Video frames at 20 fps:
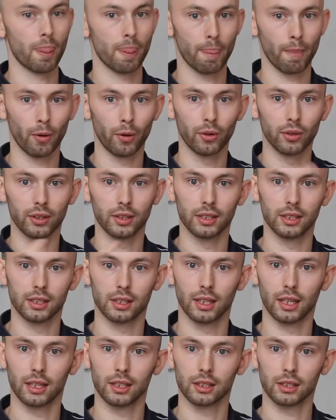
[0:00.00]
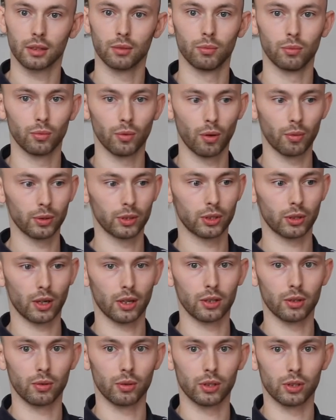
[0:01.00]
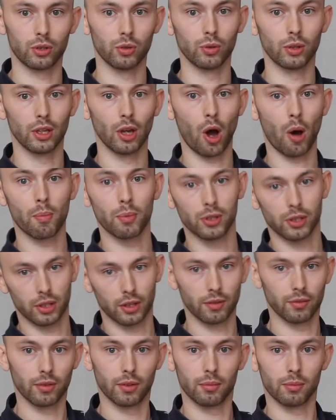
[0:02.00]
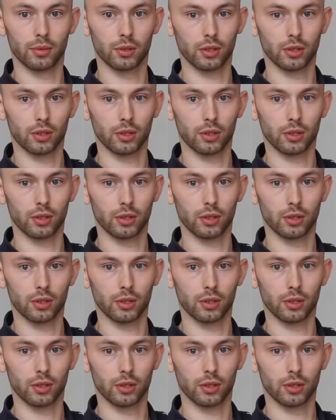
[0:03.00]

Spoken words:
All these things, and what we try and do is do the opposite of them.